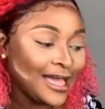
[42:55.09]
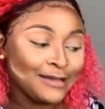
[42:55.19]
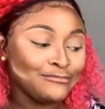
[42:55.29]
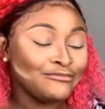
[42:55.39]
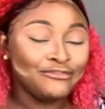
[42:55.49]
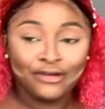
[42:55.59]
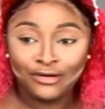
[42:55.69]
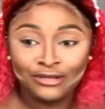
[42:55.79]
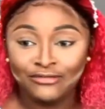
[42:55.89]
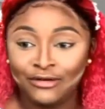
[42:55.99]
I am
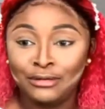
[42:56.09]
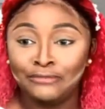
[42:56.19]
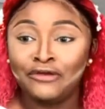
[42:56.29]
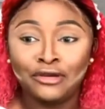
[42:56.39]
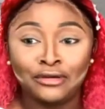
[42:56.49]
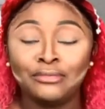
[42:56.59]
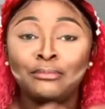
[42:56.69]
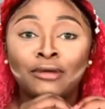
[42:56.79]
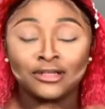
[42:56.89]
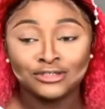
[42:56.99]
very, very, very
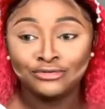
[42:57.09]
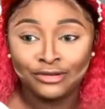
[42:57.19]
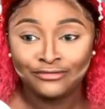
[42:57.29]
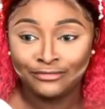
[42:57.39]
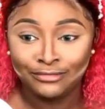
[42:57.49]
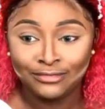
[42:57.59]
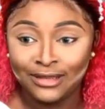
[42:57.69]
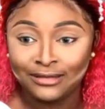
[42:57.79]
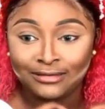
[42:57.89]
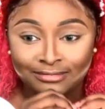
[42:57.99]
much grateful.
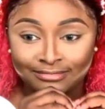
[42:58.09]
Like